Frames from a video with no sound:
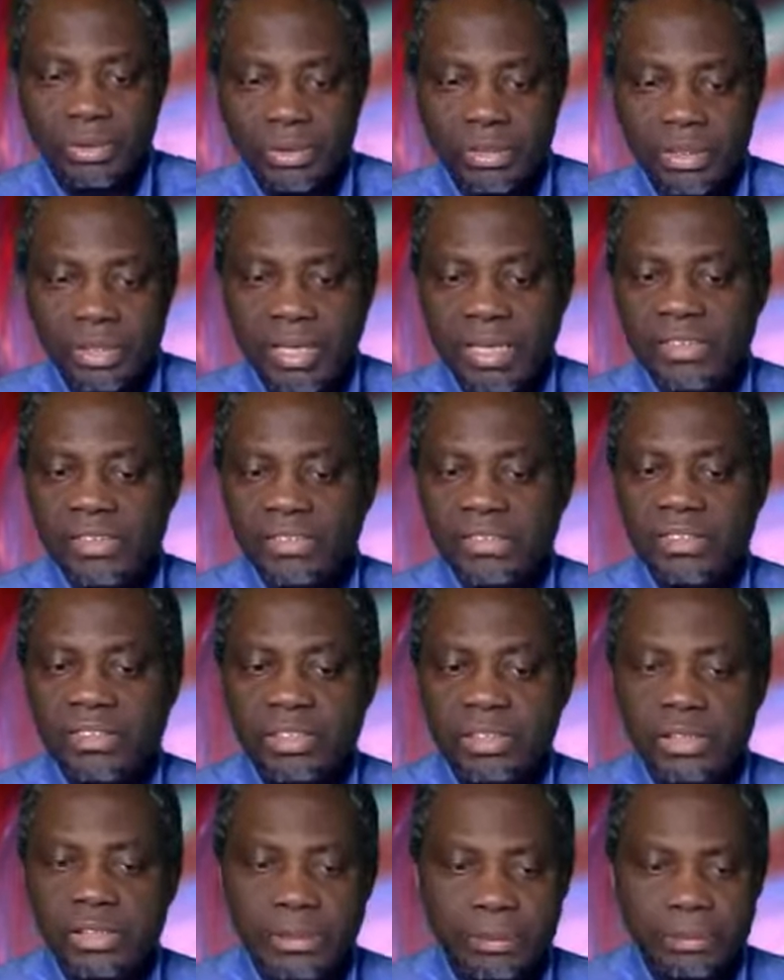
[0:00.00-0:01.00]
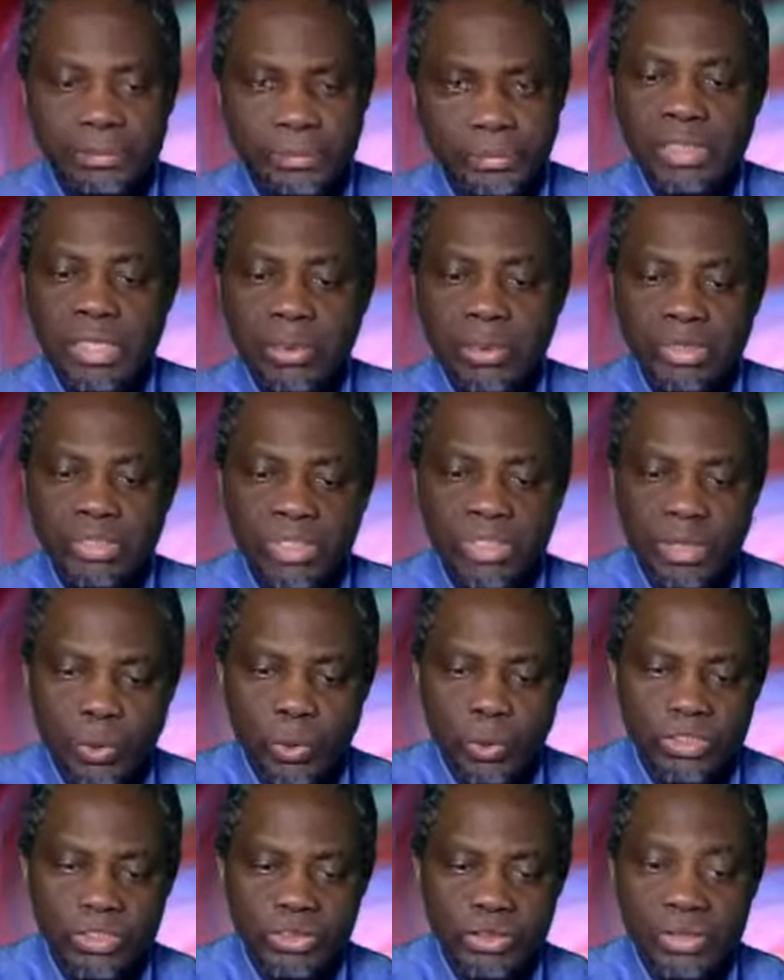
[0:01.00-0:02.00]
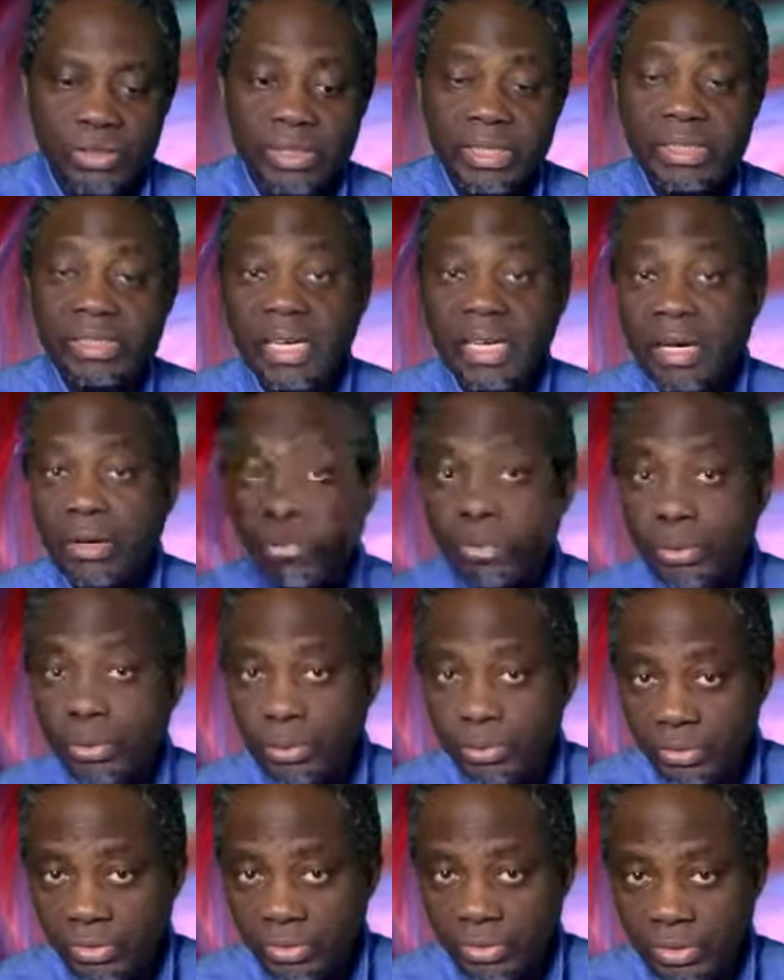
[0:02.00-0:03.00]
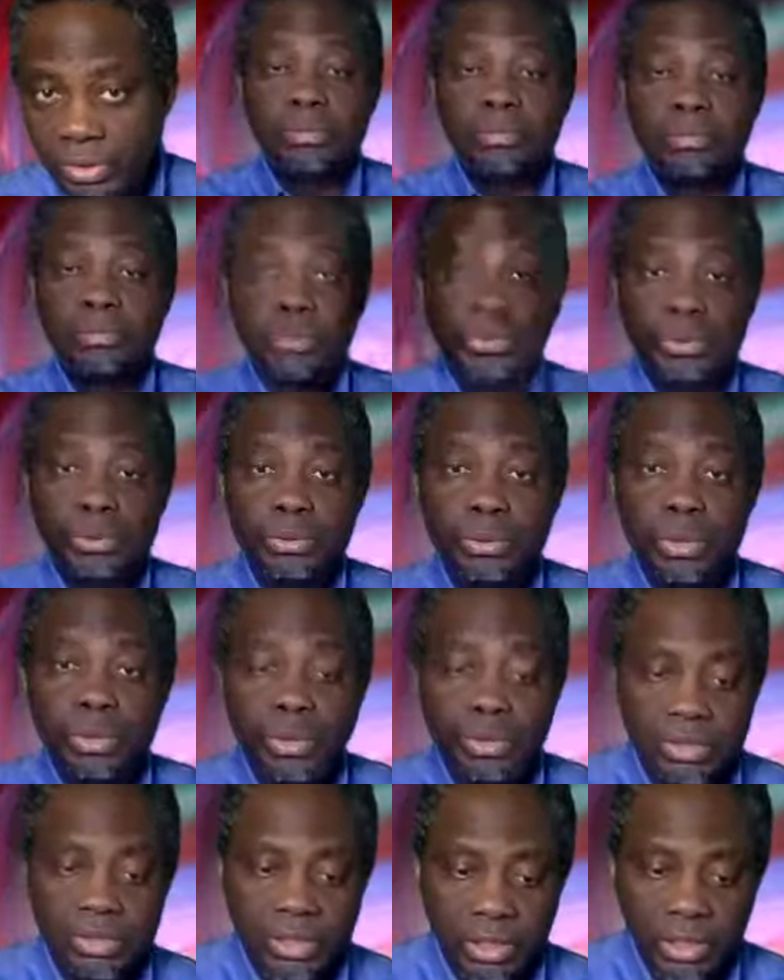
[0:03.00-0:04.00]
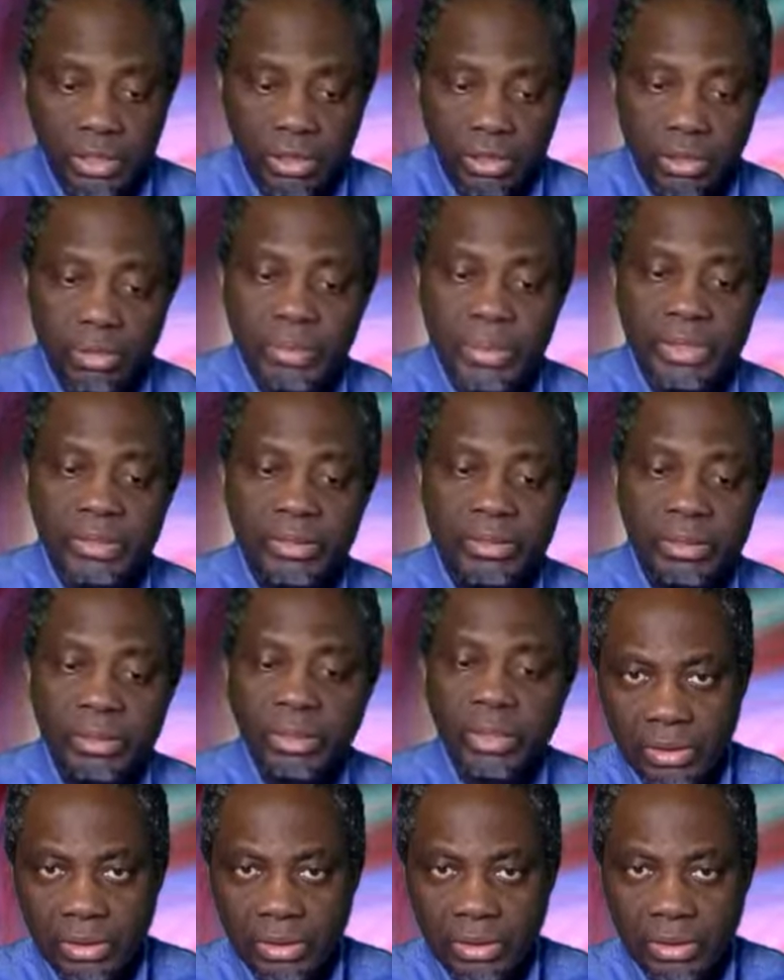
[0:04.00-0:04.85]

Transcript: In the last teaching, there was a question that arose, put on the comment.